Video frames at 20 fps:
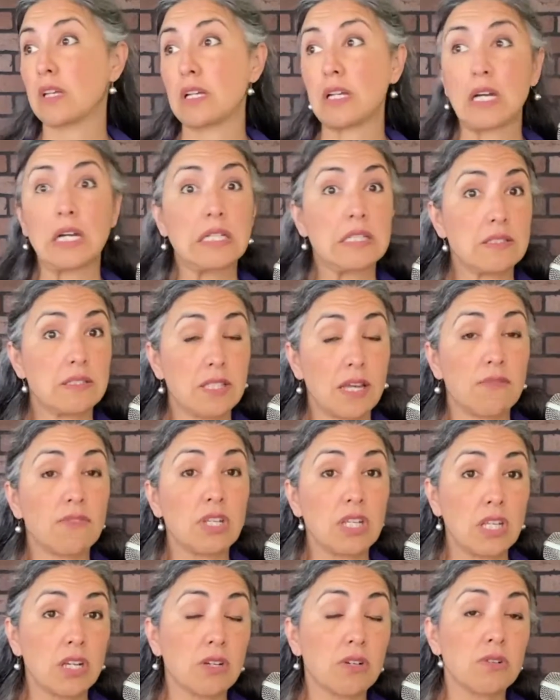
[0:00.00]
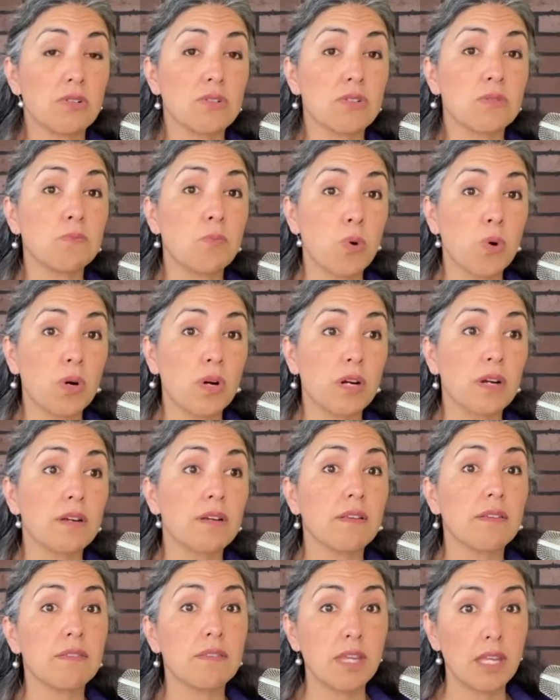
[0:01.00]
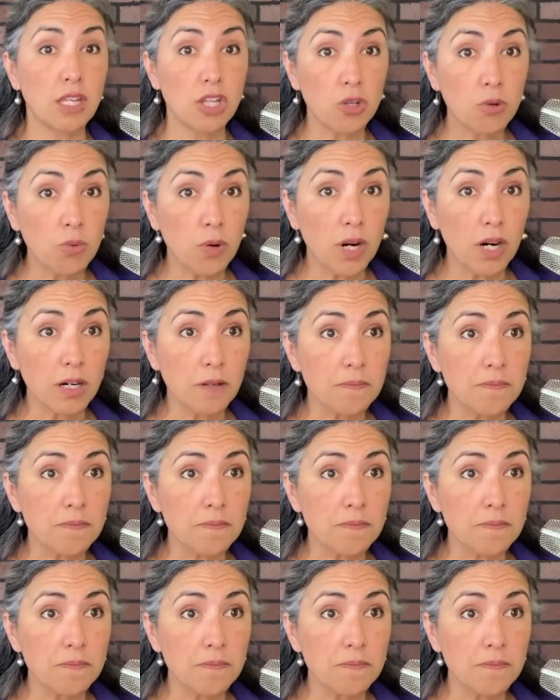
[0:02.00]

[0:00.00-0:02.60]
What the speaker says: 7 years more than you are.